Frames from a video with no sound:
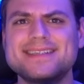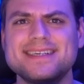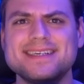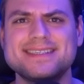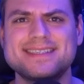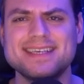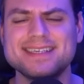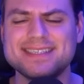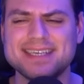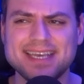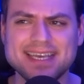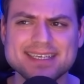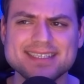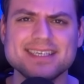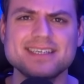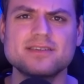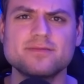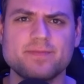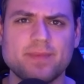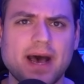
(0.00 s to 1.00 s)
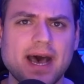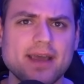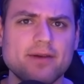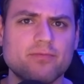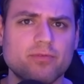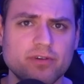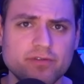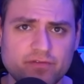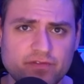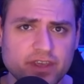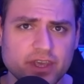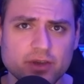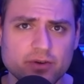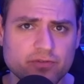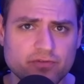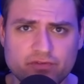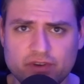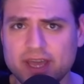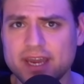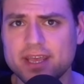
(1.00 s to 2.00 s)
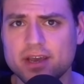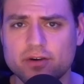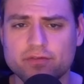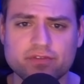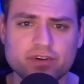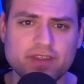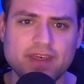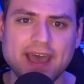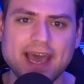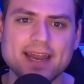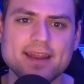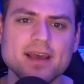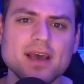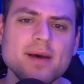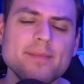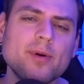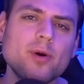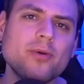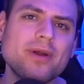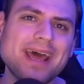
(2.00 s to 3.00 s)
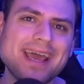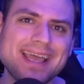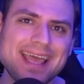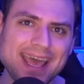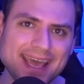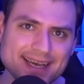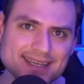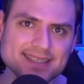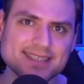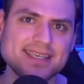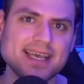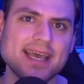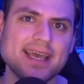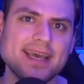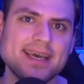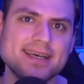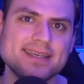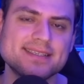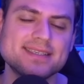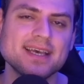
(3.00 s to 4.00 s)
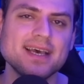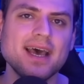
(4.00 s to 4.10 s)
as this isn't my review video for that. But what I can say is